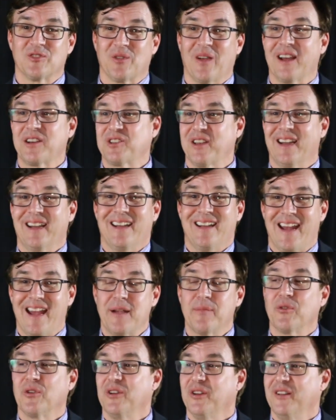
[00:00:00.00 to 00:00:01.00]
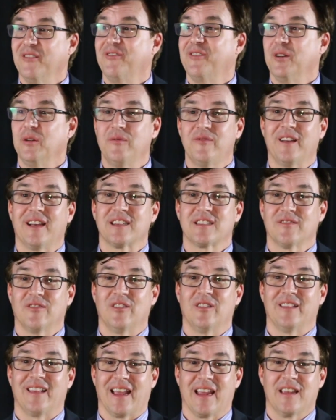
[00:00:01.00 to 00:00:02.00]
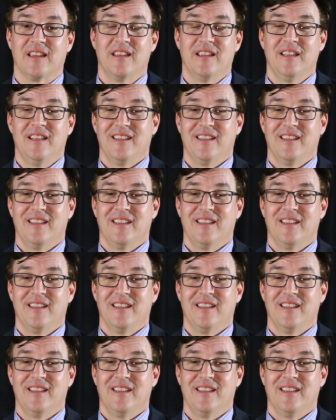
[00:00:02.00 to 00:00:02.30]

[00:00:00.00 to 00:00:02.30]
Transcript: So I actually had a neighborhood film festival and, like,